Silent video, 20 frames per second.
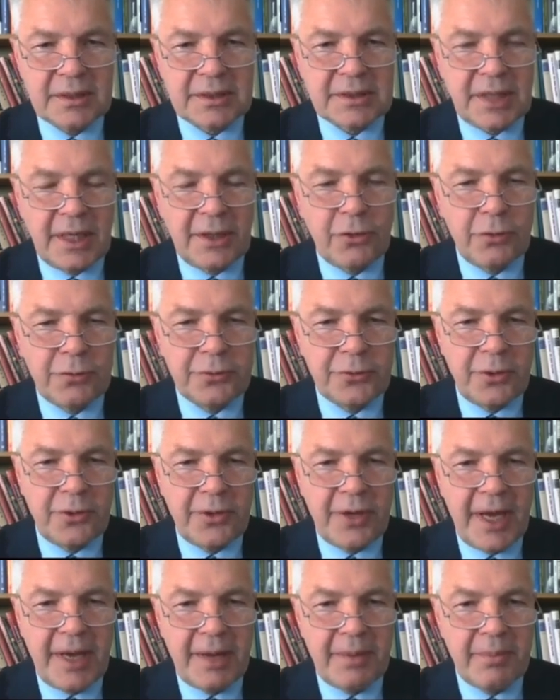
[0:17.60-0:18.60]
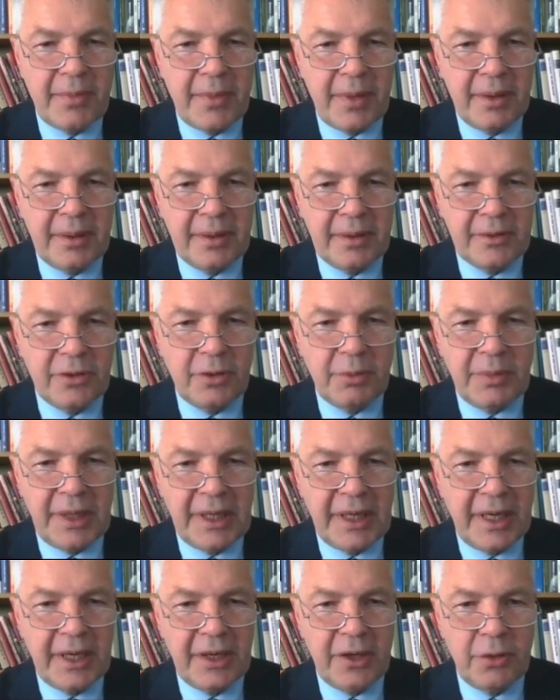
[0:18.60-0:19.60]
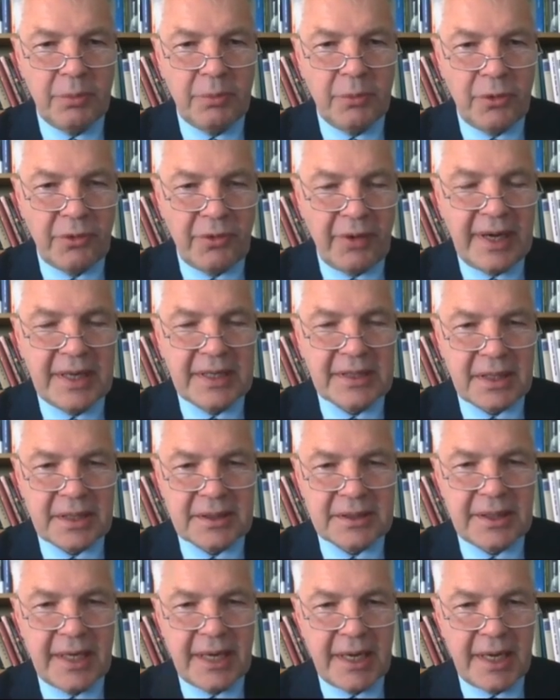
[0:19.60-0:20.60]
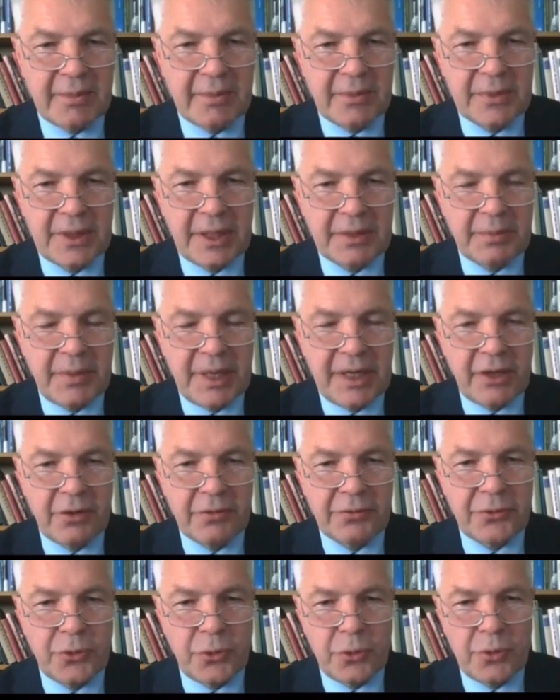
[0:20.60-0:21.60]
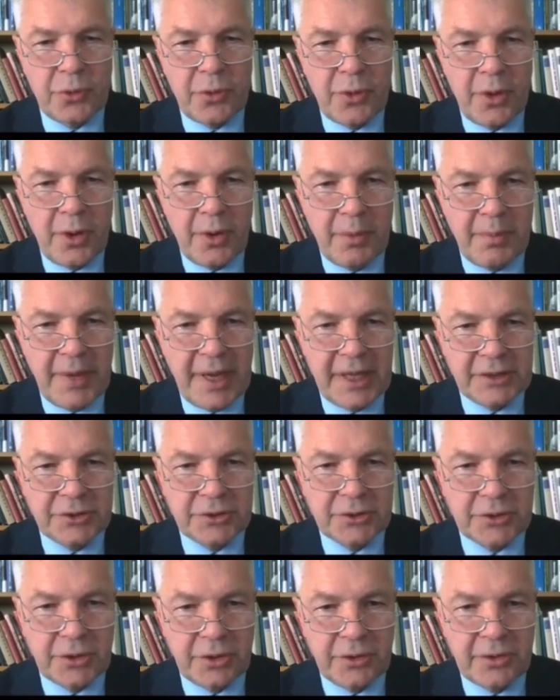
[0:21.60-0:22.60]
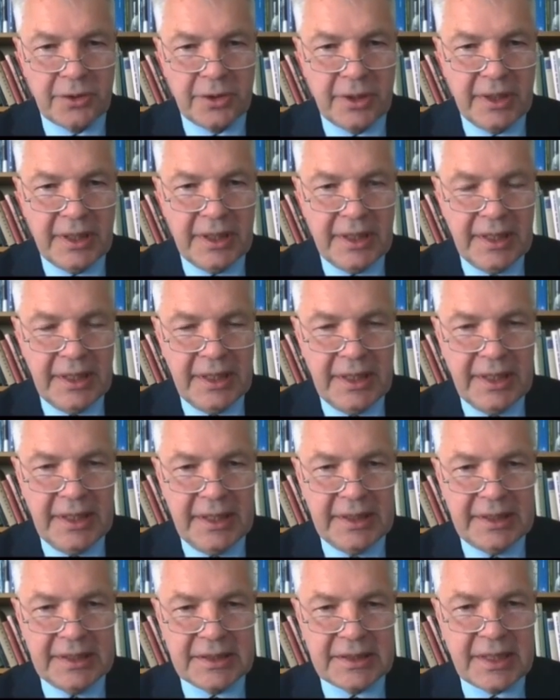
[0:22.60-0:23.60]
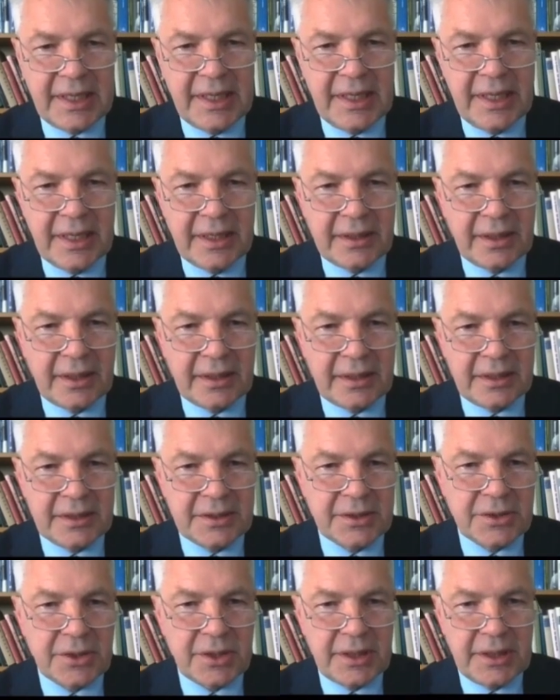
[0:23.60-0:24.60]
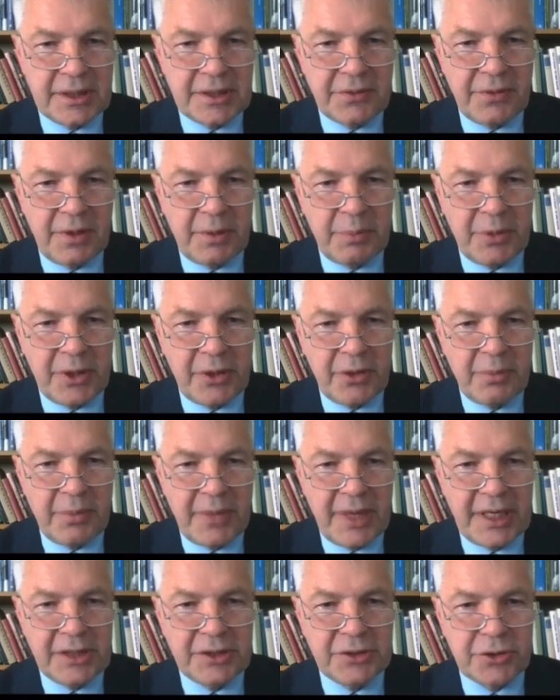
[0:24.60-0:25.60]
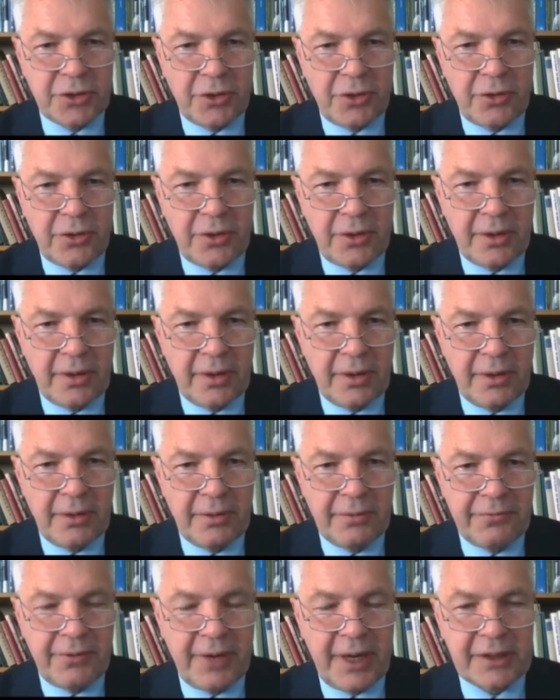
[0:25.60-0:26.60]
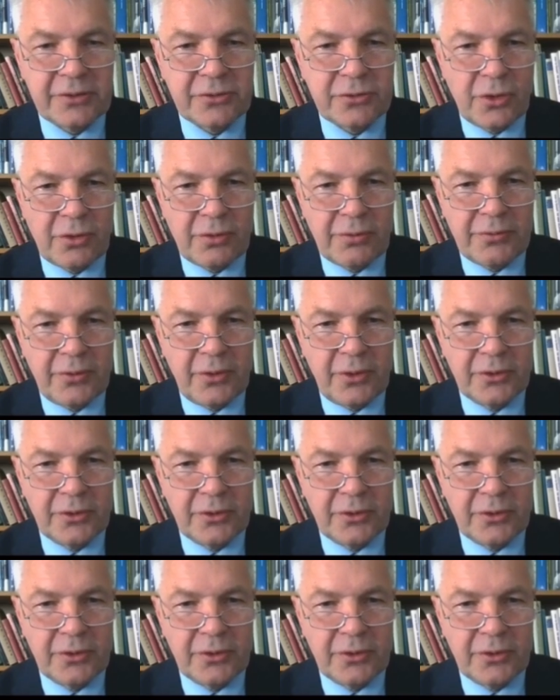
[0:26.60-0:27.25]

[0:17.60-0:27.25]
side of the dam, the Millennium Renaissance Dam that many of you mentioned, it is clear that it will be a major factor